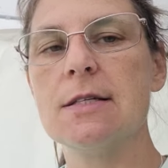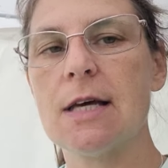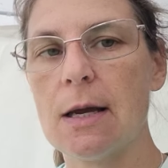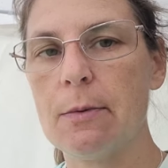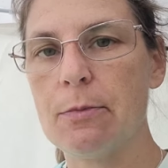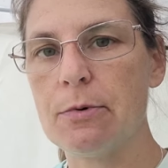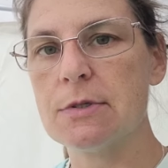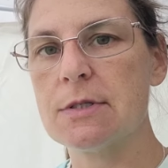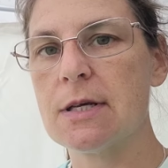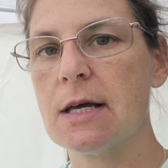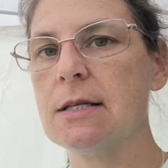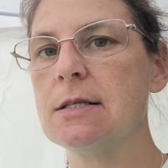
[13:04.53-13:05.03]

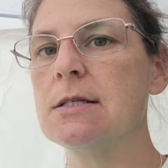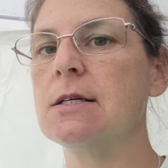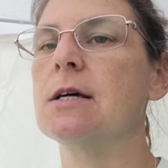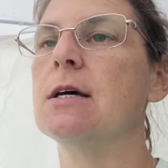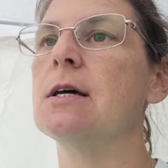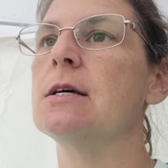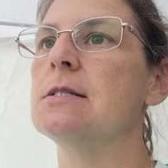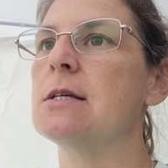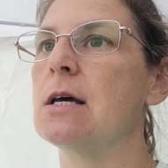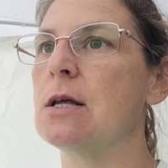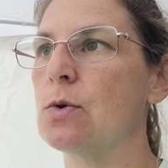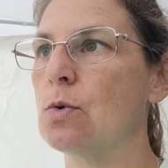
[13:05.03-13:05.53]
table
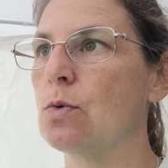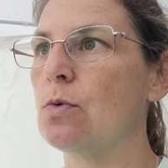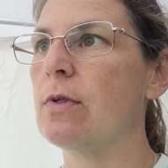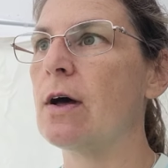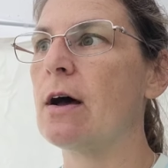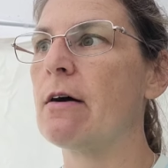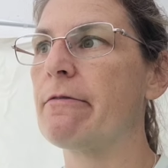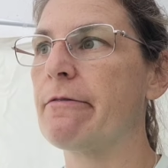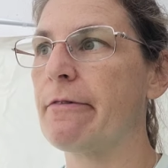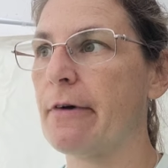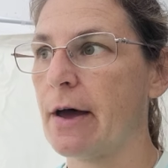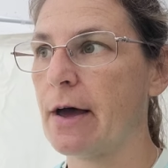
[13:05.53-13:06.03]
centres and all
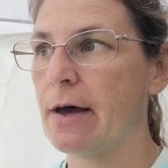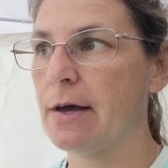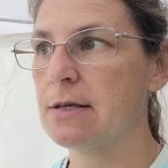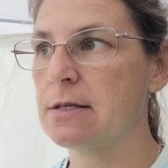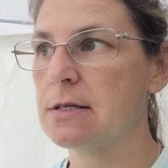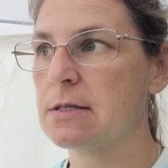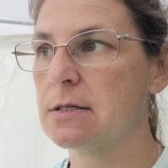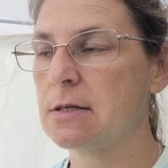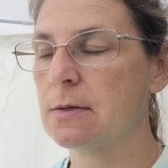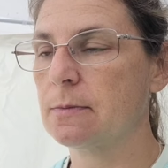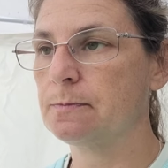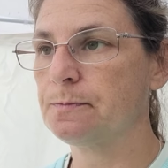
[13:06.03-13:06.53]
that
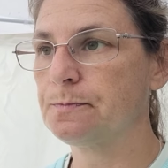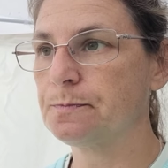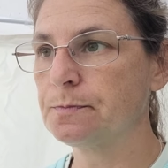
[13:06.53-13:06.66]
first